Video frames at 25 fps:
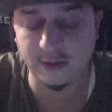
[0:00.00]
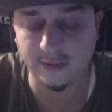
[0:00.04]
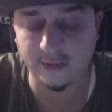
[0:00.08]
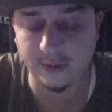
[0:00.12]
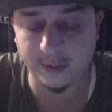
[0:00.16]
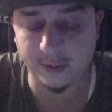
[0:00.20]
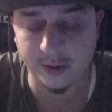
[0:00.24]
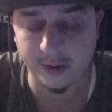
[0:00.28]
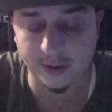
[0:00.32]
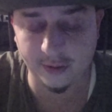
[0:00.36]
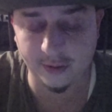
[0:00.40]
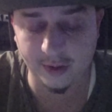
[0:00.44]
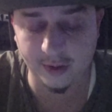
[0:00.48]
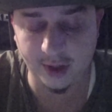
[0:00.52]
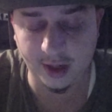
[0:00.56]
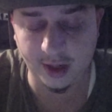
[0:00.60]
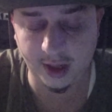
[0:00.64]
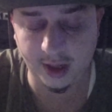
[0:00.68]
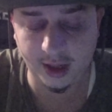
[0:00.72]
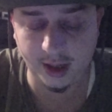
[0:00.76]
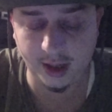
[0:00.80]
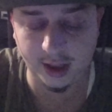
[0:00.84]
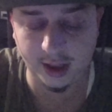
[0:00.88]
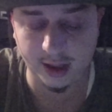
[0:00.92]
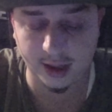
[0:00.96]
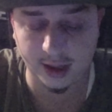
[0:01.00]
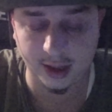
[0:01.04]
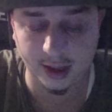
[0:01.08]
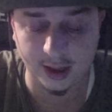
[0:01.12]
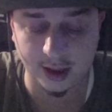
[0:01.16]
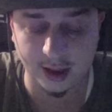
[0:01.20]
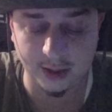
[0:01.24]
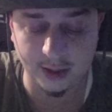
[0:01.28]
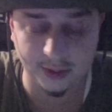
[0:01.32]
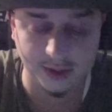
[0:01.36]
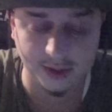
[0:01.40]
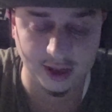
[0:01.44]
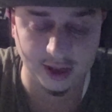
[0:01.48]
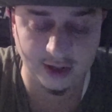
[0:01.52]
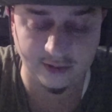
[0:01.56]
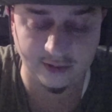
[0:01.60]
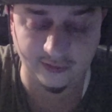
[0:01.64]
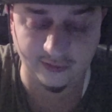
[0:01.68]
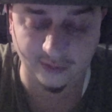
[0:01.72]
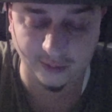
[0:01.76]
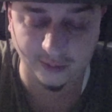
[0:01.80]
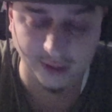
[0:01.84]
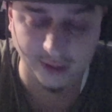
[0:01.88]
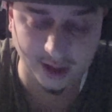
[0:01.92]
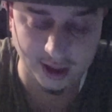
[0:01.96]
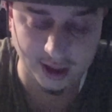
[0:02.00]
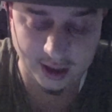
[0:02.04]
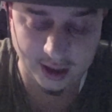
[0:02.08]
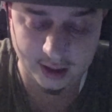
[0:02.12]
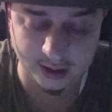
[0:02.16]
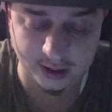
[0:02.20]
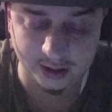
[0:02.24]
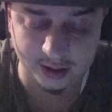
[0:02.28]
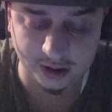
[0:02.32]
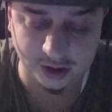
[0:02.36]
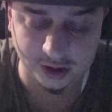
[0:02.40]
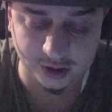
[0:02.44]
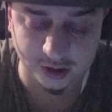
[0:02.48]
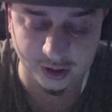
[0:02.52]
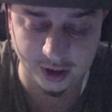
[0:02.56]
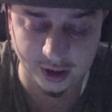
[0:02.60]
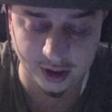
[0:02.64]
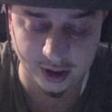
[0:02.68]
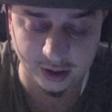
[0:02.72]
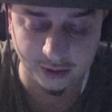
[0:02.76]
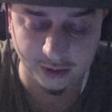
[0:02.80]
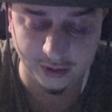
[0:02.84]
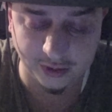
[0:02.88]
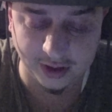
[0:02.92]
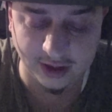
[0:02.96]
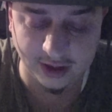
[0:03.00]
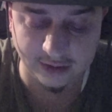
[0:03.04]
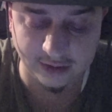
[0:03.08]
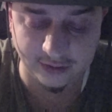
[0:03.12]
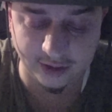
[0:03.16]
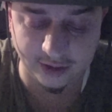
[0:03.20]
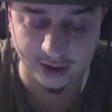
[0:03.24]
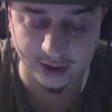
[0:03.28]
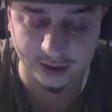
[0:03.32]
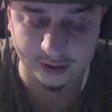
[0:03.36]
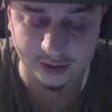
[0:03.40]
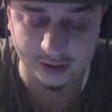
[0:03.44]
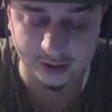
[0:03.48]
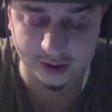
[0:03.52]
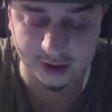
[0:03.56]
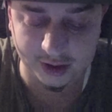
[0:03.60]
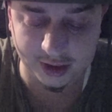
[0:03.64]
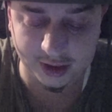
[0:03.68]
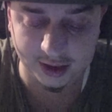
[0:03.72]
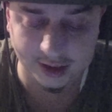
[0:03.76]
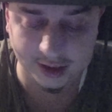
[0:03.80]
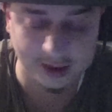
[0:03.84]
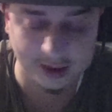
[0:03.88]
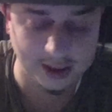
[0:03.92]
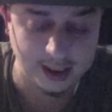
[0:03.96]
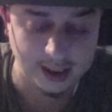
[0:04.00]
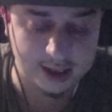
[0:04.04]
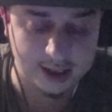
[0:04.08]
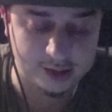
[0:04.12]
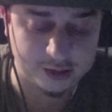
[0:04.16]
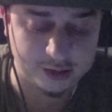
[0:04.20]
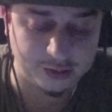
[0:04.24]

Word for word: I'm going to read an update from the industry or whatever interesting status